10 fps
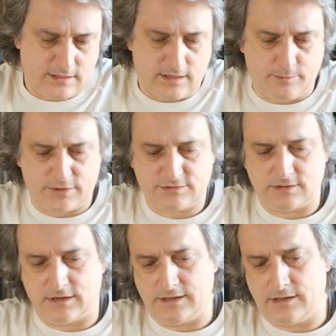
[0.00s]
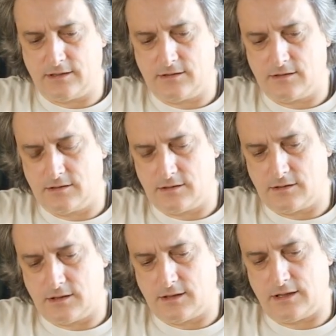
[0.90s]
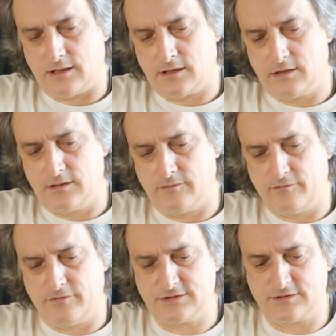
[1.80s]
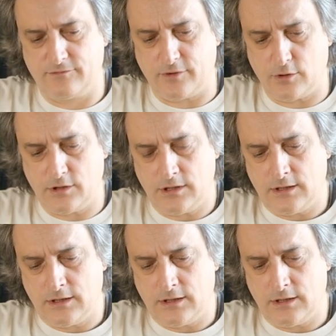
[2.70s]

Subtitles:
I personally like? First of all,